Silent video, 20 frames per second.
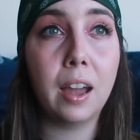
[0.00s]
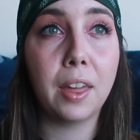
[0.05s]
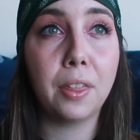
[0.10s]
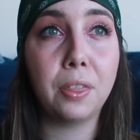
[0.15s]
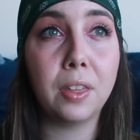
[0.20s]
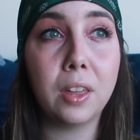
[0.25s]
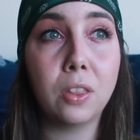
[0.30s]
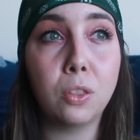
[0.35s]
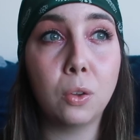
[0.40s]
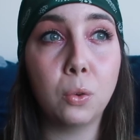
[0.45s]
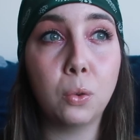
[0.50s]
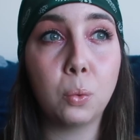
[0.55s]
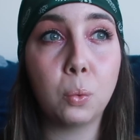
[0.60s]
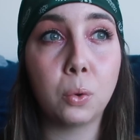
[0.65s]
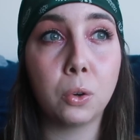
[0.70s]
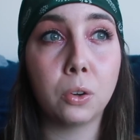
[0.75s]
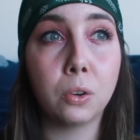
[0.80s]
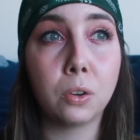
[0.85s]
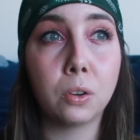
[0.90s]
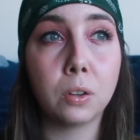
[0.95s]
I think those
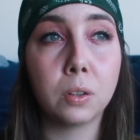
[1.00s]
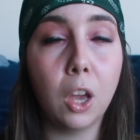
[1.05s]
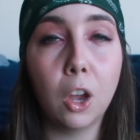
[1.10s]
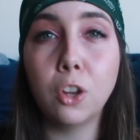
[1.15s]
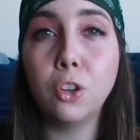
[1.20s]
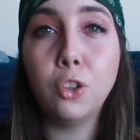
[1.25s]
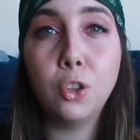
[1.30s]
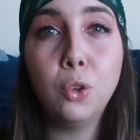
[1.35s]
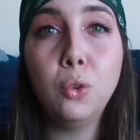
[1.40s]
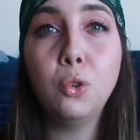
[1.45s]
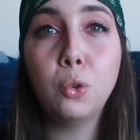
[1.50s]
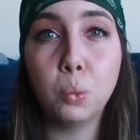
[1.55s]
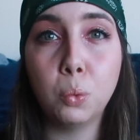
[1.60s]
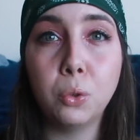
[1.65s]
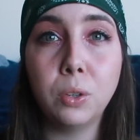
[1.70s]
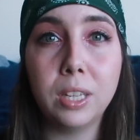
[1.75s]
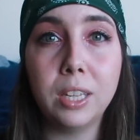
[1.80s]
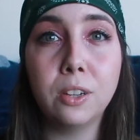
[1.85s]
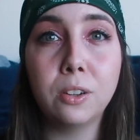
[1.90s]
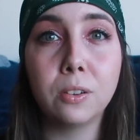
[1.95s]
were
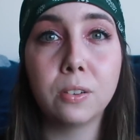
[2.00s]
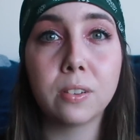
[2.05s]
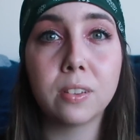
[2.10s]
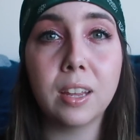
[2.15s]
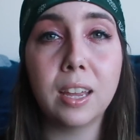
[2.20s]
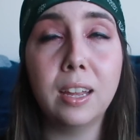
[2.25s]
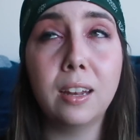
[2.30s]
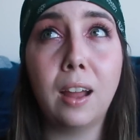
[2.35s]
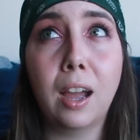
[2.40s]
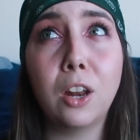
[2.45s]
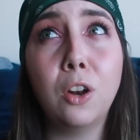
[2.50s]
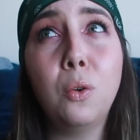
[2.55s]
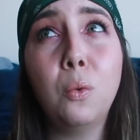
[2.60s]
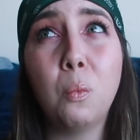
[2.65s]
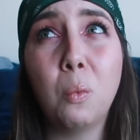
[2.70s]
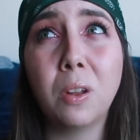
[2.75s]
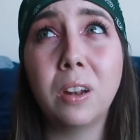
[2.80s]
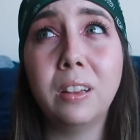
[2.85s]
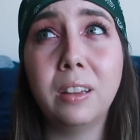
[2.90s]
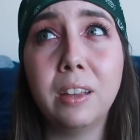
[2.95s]
unusual years and I
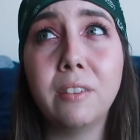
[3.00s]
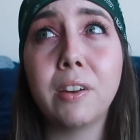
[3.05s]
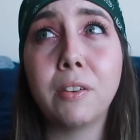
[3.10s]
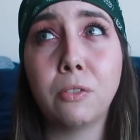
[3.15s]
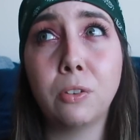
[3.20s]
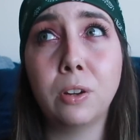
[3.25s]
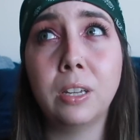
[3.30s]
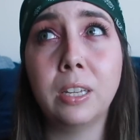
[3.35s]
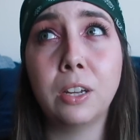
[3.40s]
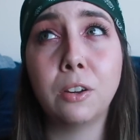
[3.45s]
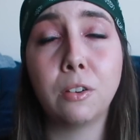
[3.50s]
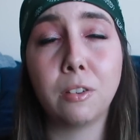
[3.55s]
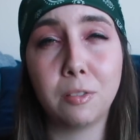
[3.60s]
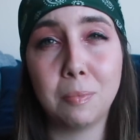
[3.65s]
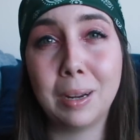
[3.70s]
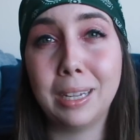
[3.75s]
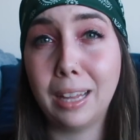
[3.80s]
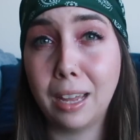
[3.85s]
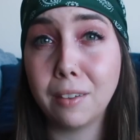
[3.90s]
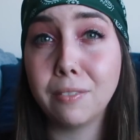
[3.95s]
don't want to live every year of
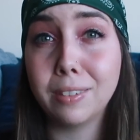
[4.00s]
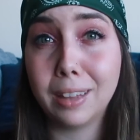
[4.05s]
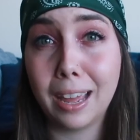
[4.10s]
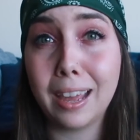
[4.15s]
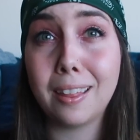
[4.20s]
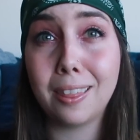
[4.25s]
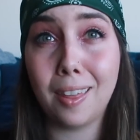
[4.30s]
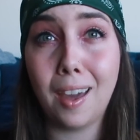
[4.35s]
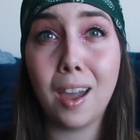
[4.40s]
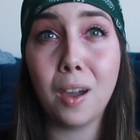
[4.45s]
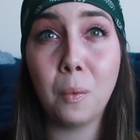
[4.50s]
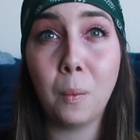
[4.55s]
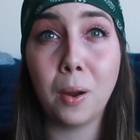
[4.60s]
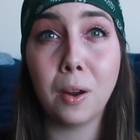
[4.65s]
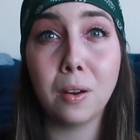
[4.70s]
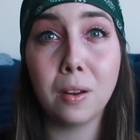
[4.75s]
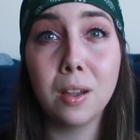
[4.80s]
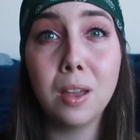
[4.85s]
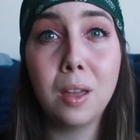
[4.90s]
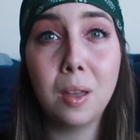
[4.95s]
my life like that,
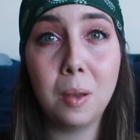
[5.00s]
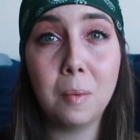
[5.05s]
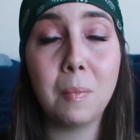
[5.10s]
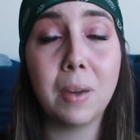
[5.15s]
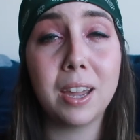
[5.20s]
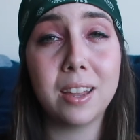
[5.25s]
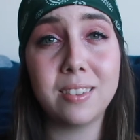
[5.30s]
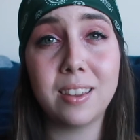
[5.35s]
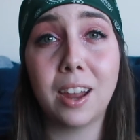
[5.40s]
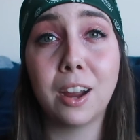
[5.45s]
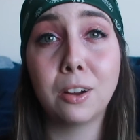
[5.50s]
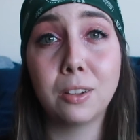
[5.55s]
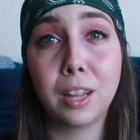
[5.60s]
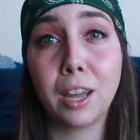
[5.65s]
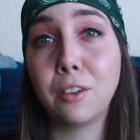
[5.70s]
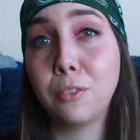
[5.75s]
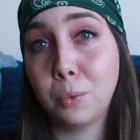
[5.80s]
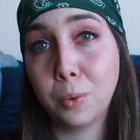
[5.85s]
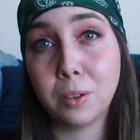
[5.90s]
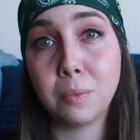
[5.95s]
where my entire
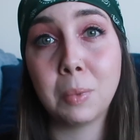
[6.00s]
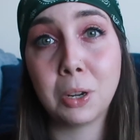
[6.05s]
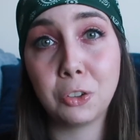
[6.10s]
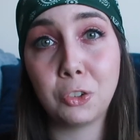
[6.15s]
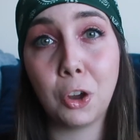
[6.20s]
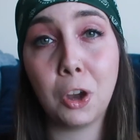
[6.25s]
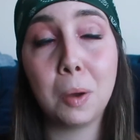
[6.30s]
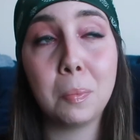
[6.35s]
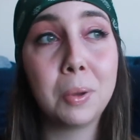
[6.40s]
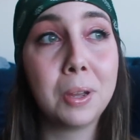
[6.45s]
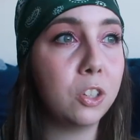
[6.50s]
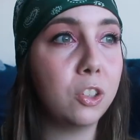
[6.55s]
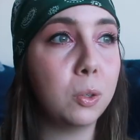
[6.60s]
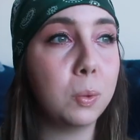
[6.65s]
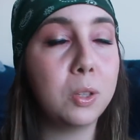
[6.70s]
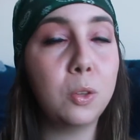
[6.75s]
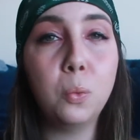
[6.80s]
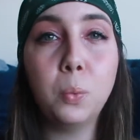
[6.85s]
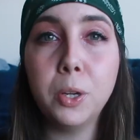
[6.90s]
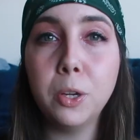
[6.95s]
life was my job. So
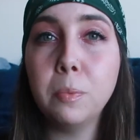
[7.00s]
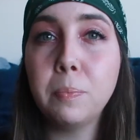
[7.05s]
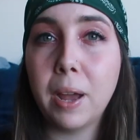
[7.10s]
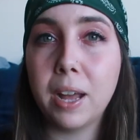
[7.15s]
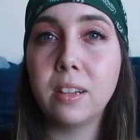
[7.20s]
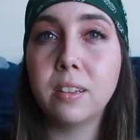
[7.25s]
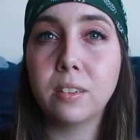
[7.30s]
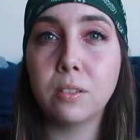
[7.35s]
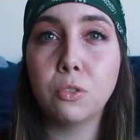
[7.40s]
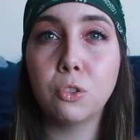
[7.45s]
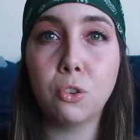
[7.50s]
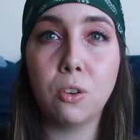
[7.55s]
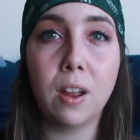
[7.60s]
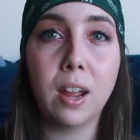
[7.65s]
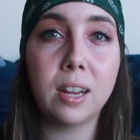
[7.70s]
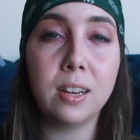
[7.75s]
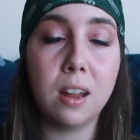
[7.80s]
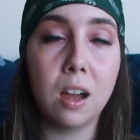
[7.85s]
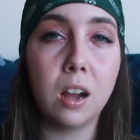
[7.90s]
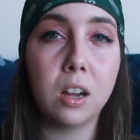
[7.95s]
it's a weird balance of
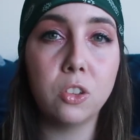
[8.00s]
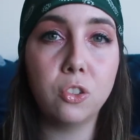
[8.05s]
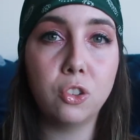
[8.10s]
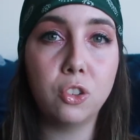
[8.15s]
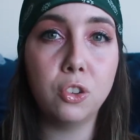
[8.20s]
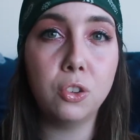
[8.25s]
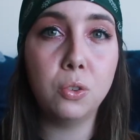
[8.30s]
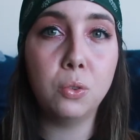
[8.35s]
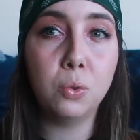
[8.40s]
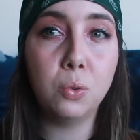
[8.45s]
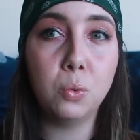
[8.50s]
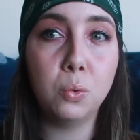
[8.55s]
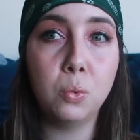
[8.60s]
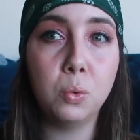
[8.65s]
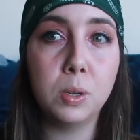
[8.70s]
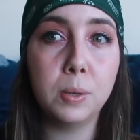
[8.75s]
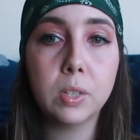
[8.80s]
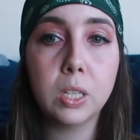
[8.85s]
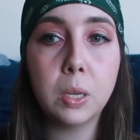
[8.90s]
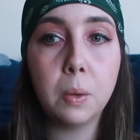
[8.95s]
trying not
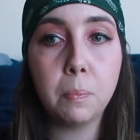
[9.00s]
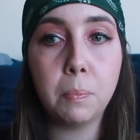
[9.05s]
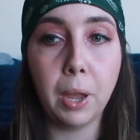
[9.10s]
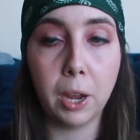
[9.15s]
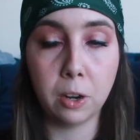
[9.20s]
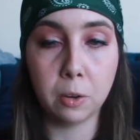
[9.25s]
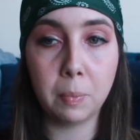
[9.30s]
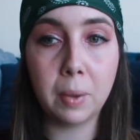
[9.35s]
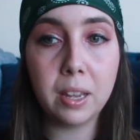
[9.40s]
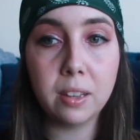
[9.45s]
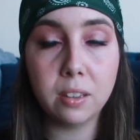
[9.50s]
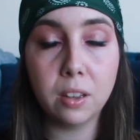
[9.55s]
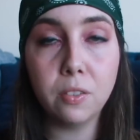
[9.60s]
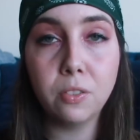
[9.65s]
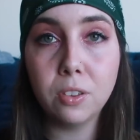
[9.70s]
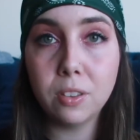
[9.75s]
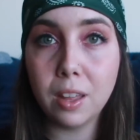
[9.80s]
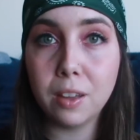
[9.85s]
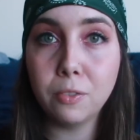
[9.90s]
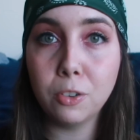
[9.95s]
to compare myself
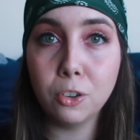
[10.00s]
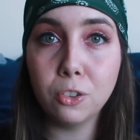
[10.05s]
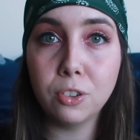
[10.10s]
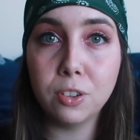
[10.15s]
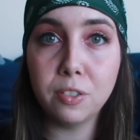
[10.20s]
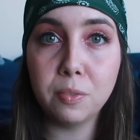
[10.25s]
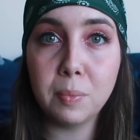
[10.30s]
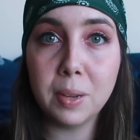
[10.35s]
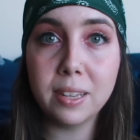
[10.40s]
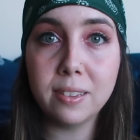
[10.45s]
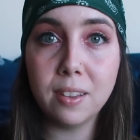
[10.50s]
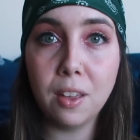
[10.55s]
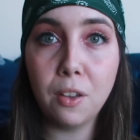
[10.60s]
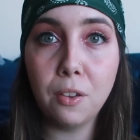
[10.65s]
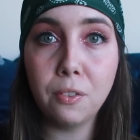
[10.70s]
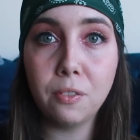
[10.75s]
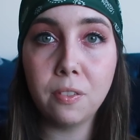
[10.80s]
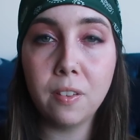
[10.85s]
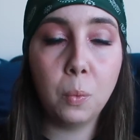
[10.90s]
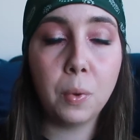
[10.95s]
to that version of
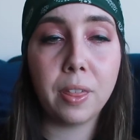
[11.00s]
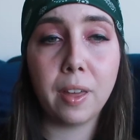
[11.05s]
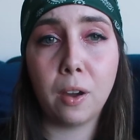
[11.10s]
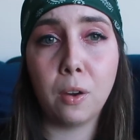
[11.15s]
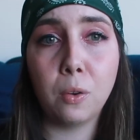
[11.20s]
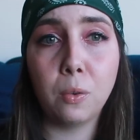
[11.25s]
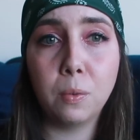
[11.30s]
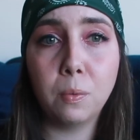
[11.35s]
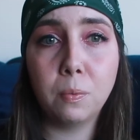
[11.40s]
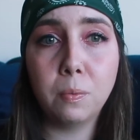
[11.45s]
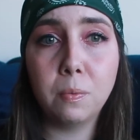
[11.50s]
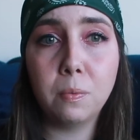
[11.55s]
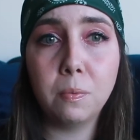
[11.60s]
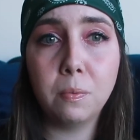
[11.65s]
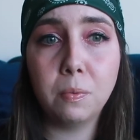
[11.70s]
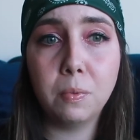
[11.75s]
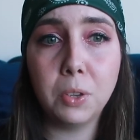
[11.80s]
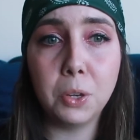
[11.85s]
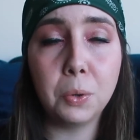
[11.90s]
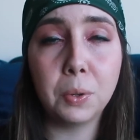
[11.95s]
myself without,
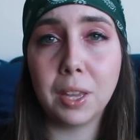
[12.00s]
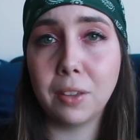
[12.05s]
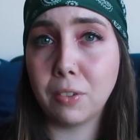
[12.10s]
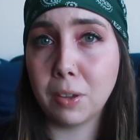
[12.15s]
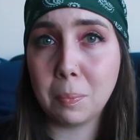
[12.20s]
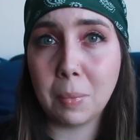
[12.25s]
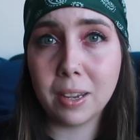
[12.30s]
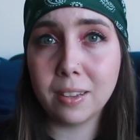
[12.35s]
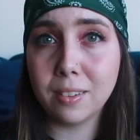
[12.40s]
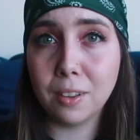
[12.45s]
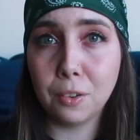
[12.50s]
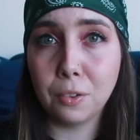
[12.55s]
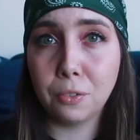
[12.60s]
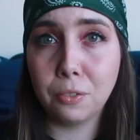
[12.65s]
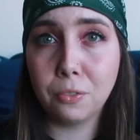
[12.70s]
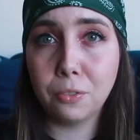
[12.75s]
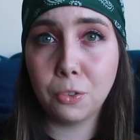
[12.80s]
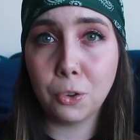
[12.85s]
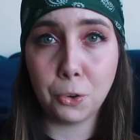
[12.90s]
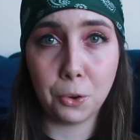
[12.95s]
you know, giving myself
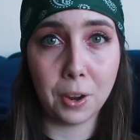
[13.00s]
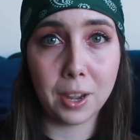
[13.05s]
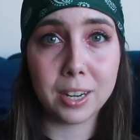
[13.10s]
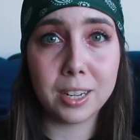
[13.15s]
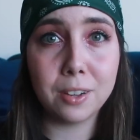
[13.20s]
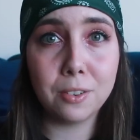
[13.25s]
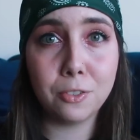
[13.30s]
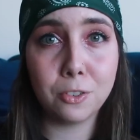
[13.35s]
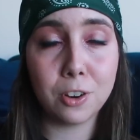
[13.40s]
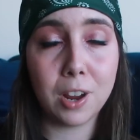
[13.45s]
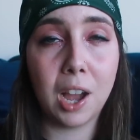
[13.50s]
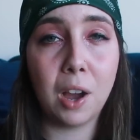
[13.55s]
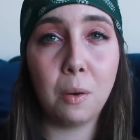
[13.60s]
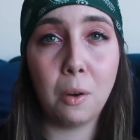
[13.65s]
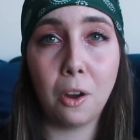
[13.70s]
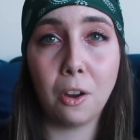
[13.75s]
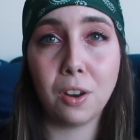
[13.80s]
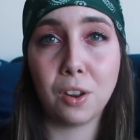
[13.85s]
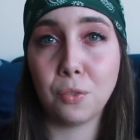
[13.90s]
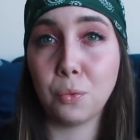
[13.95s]
credit for how
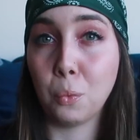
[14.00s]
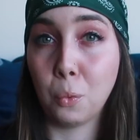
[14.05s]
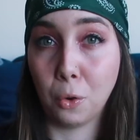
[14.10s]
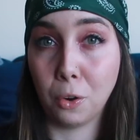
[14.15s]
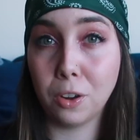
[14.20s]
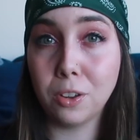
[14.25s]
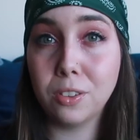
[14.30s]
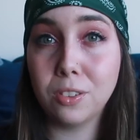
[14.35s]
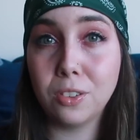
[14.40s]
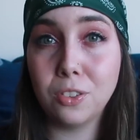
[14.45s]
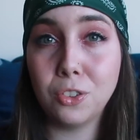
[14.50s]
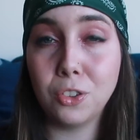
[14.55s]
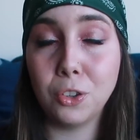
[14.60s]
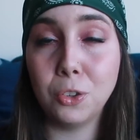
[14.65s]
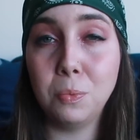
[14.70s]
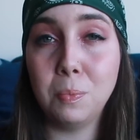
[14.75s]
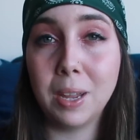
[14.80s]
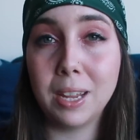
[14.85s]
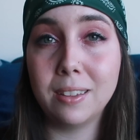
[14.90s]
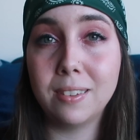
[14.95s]
hard I've worked
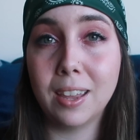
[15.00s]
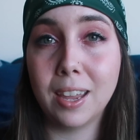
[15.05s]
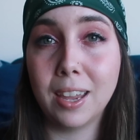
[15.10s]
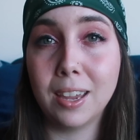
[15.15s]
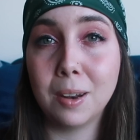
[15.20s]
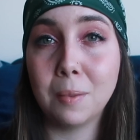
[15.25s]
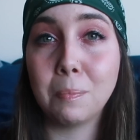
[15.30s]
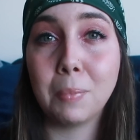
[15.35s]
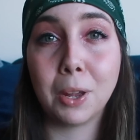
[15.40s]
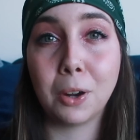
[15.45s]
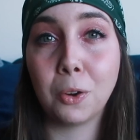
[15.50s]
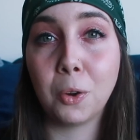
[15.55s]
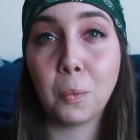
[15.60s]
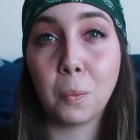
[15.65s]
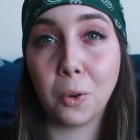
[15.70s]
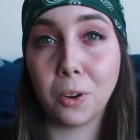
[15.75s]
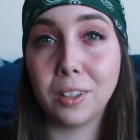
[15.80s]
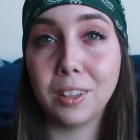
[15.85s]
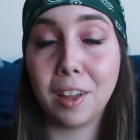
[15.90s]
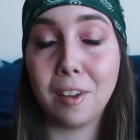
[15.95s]
to maintain a better
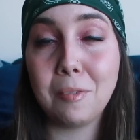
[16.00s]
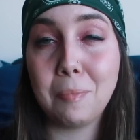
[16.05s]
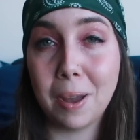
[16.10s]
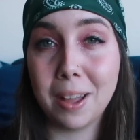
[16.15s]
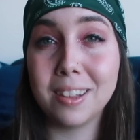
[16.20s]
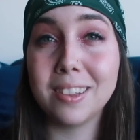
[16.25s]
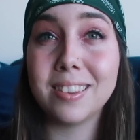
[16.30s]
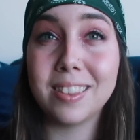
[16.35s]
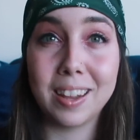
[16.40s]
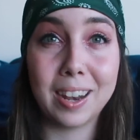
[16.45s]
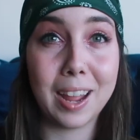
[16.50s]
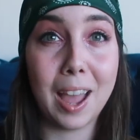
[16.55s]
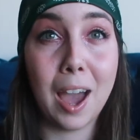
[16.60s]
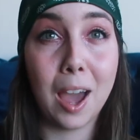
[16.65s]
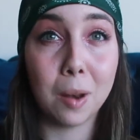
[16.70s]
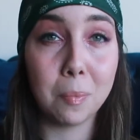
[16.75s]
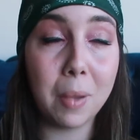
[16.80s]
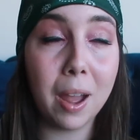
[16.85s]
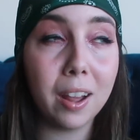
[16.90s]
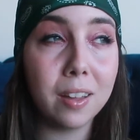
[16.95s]
work-life balance than I
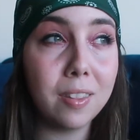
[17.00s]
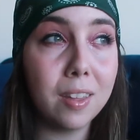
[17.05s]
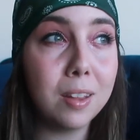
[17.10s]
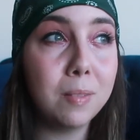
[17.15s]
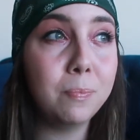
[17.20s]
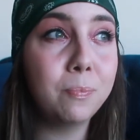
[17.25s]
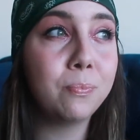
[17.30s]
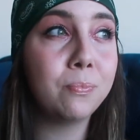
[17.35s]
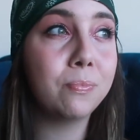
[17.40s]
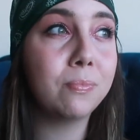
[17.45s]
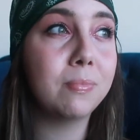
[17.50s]
had back then.